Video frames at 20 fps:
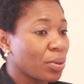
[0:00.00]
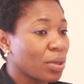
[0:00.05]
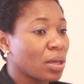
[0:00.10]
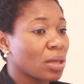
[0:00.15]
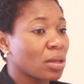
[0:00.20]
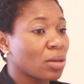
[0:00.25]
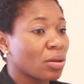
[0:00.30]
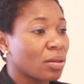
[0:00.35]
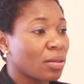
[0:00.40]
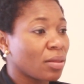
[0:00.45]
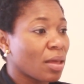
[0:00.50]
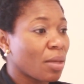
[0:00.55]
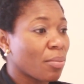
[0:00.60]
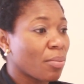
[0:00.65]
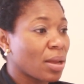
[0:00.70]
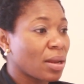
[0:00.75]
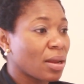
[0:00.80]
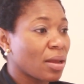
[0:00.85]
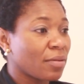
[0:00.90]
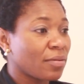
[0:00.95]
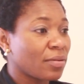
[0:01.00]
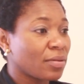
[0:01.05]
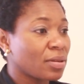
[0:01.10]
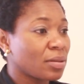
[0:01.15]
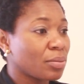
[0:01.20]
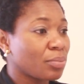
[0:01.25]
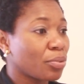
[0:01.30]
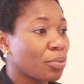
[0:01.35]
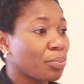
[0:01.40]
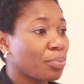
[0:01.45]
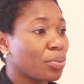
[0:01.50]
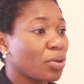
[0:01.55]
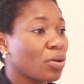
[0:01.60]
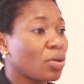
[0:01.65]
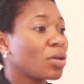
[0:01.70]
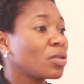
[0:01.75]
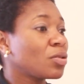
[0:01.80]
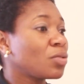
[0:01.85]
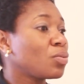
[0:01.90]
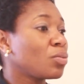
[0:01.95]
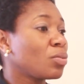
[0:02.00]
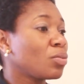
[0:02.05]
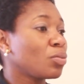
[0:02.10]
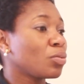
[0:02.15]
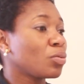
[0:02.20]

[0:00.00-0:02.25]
picking on them and everything? But because